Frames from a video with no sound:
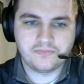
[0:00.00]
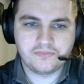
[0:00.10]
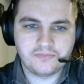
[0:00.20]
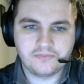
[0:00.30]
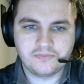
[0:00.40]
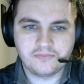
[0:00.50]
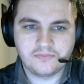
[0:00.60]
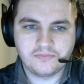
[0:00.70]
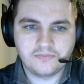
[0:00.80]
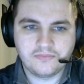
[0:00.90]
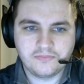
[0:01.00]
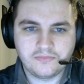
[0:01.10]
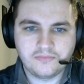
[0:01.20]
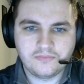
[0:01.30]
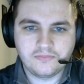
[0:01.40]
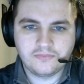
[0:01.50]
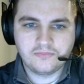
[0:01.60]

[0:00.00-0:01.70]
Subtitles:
[no speech]